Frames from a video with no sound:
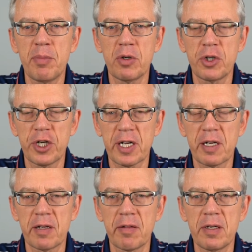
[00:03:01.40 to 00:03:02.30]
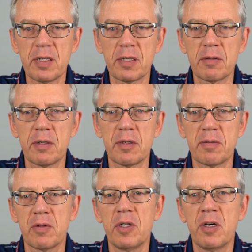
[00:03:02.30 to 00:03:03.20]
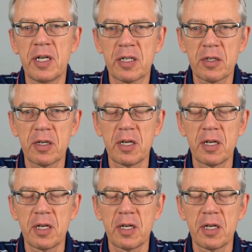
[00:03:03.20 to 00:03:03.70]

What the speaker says: pączek, this donut.